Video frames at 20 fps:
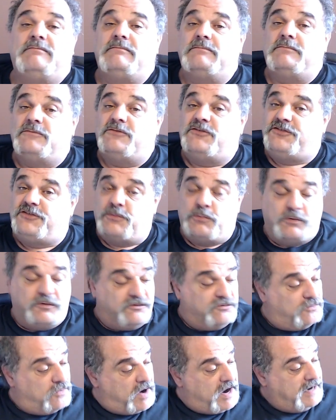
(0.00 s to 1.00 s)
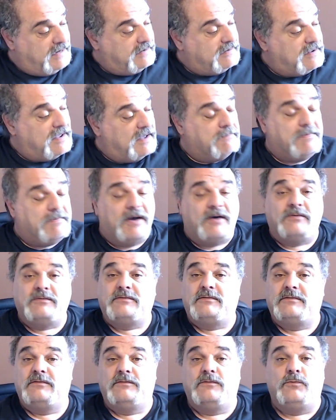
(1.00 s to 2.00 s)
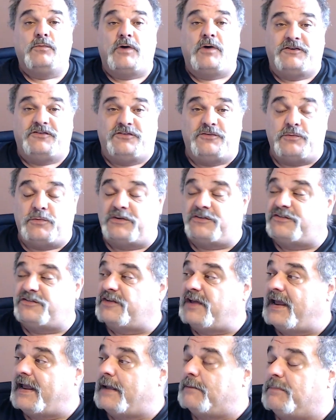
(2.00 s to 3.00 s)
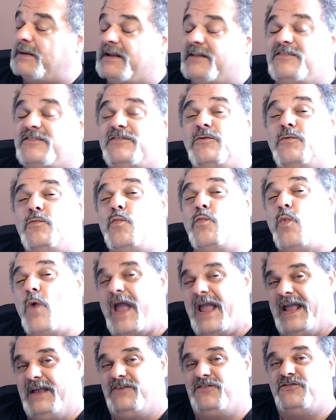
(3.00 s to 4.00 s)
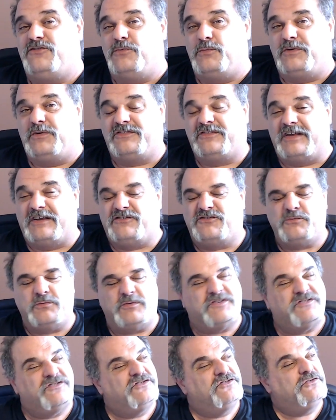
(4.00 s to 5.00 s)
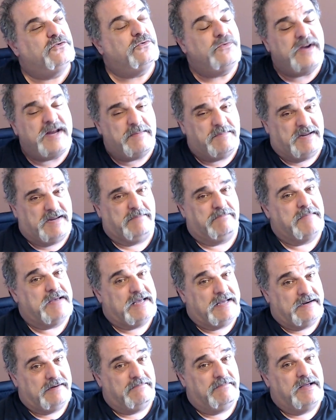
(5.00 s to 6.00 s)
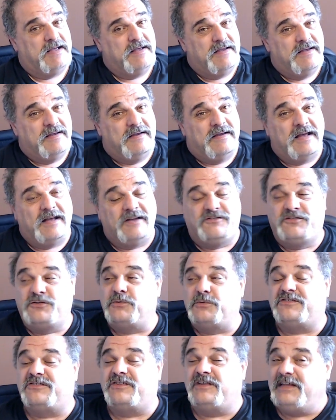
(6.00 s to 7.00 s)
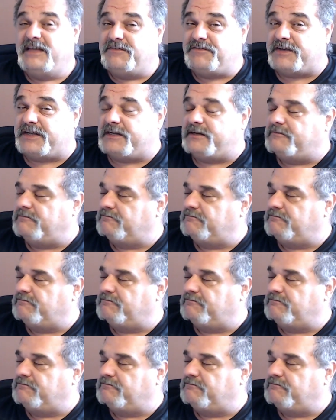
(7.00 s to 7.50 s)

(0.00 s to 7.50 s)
She was right about what she was saying, but it's the way she was saying. She was screaming, man. And she was livid